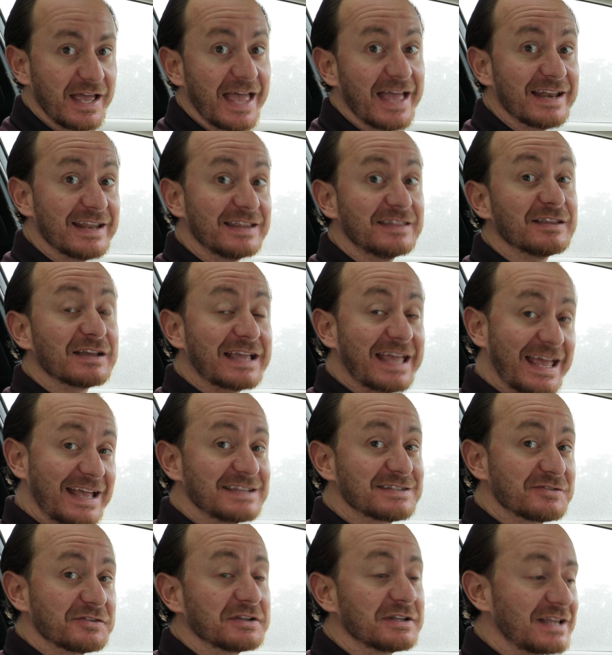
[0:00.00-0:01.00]
And in the
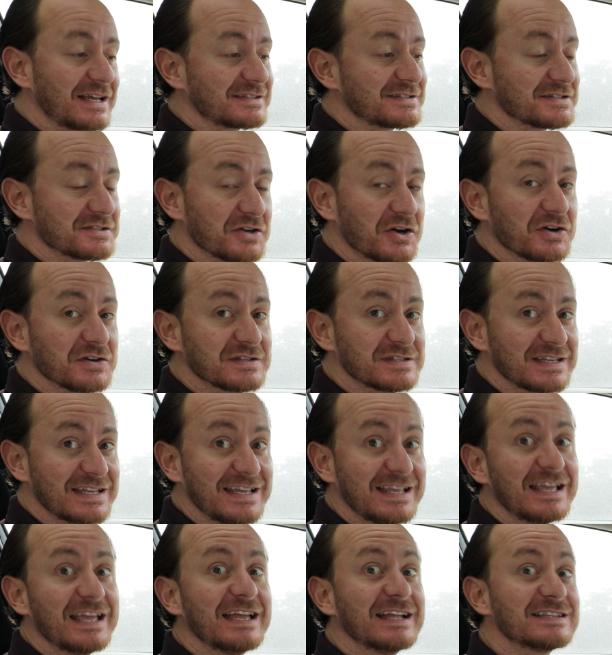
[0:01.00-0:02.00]
case of the Lexus
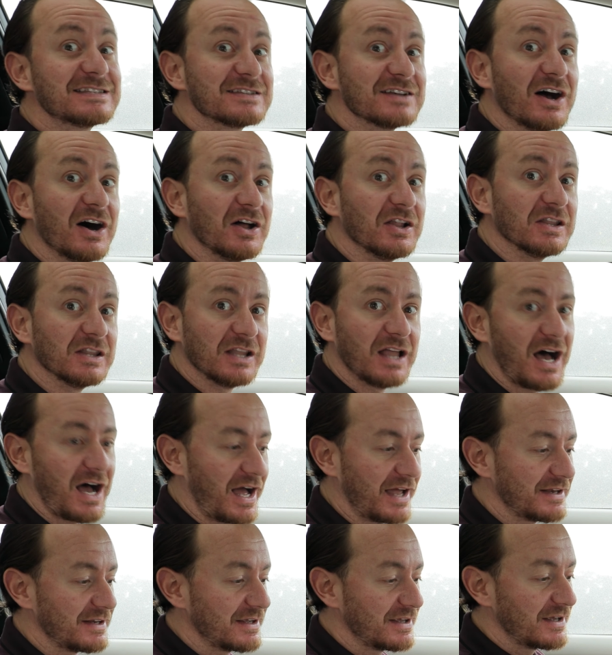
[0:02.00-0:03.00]
RZ, it's a
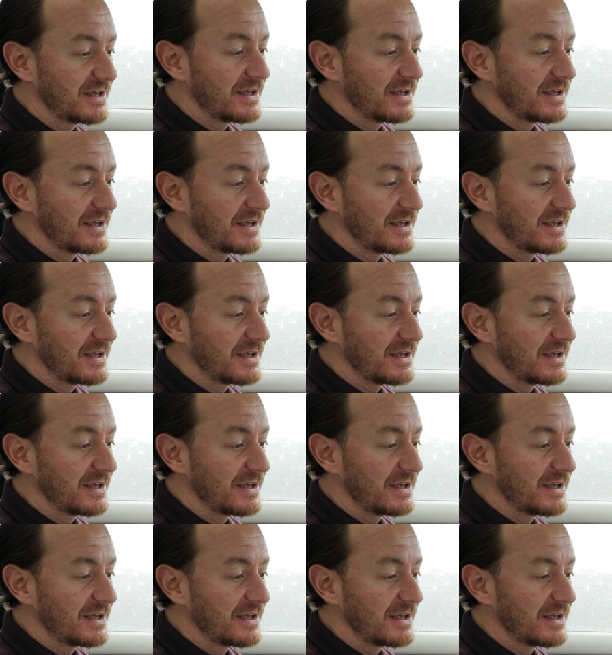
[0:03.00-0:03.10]
lot.